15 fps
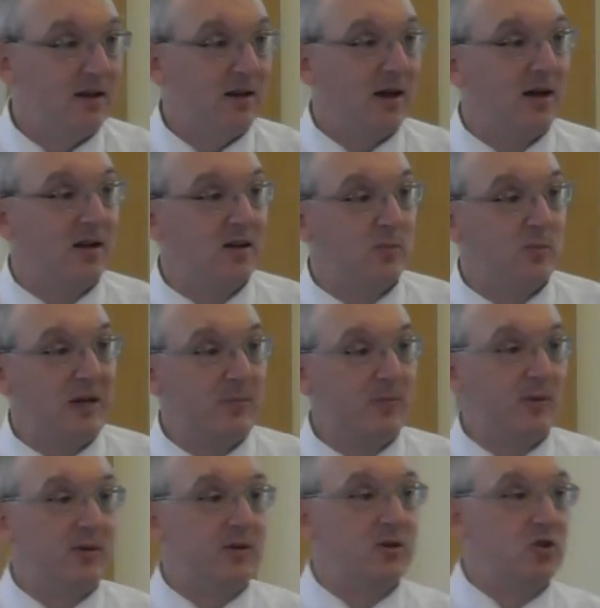And the
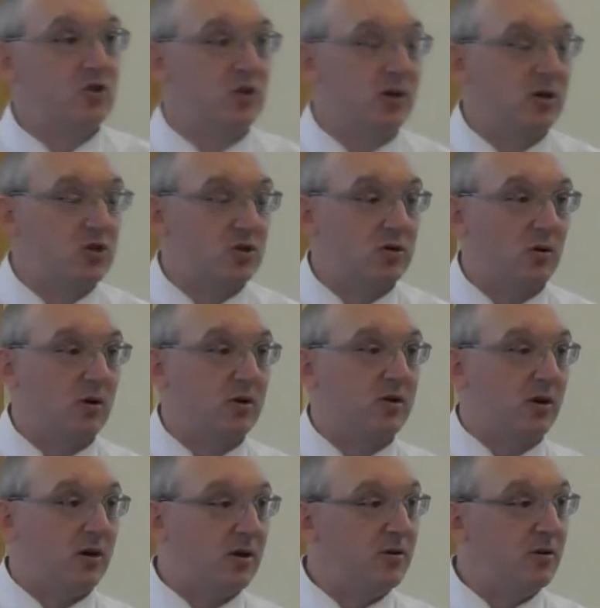people in the church ought to
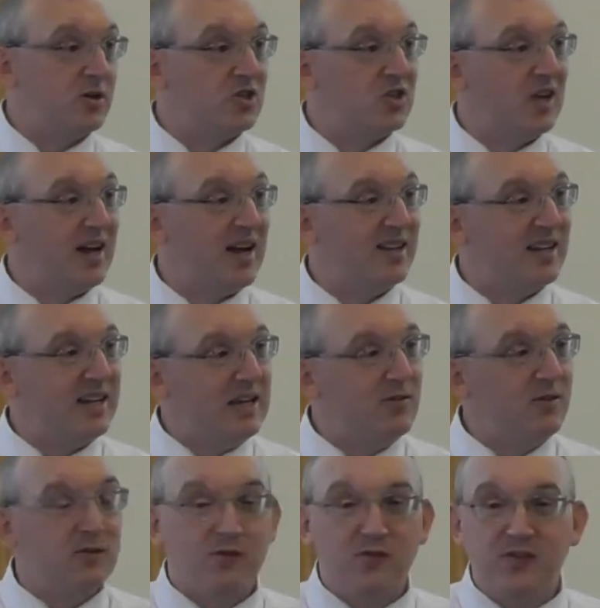understand and
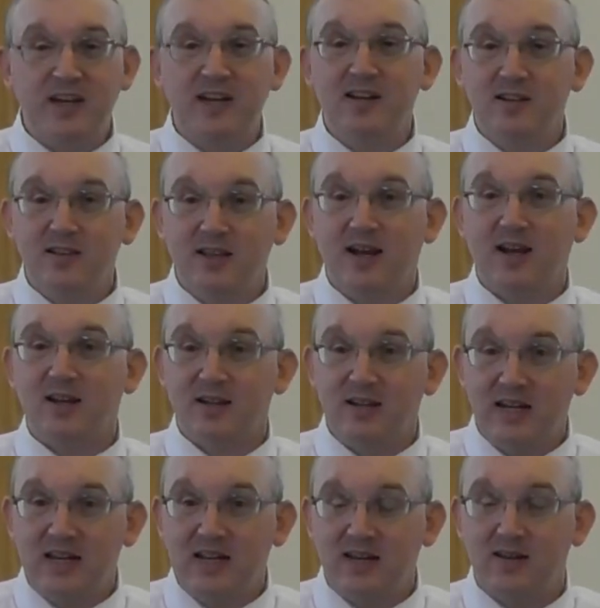even feel that
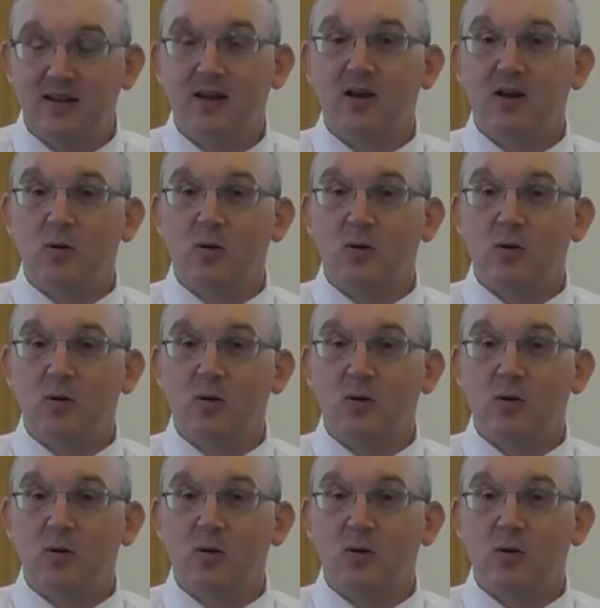need.